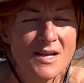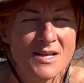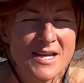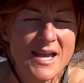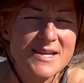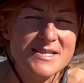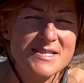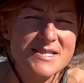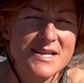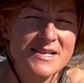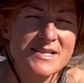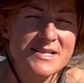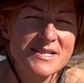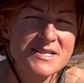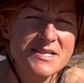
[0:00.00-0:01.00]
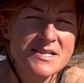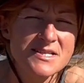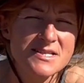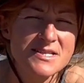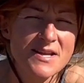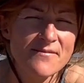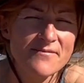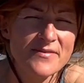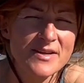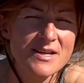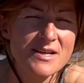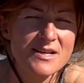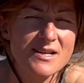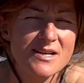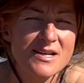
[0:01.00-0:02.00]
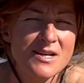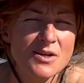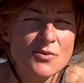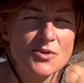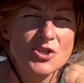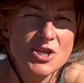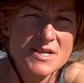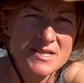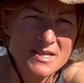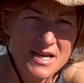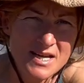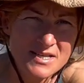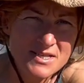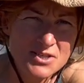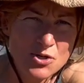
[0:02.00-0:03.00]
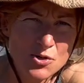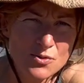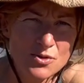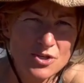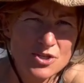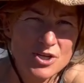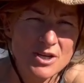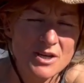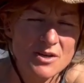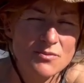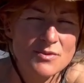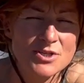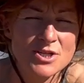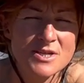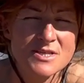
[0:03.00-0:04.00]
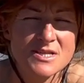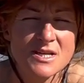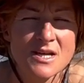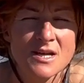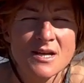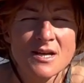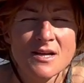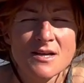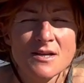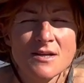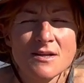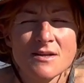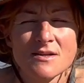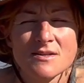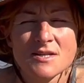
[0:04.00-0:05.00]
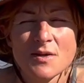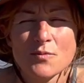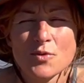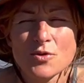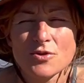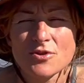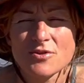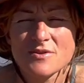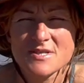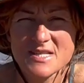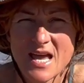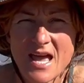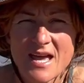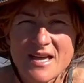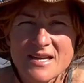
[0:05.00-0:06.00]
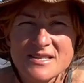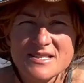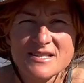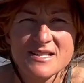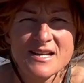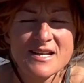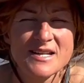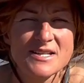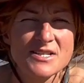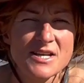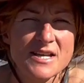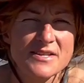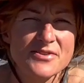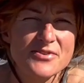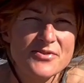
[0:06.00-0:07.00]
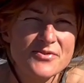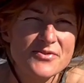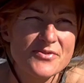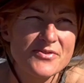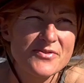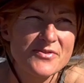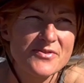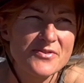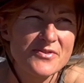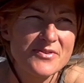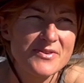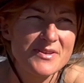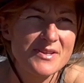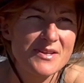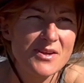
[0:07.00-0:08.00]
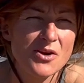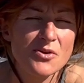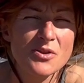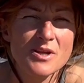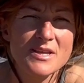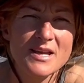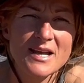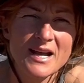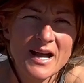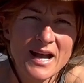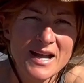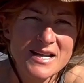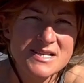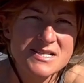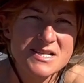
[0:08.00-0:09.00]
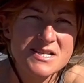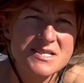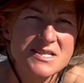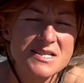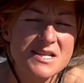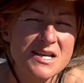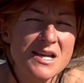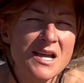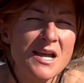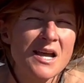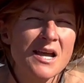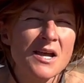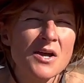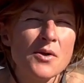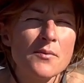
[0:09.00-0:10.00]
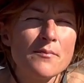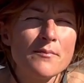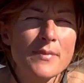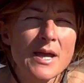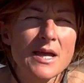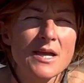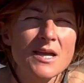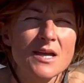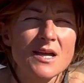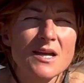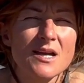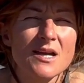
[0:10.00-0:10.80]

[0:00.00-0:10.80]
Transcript: Yes, and this is something which is astonishing, which is somewhat sad, that only the crisis may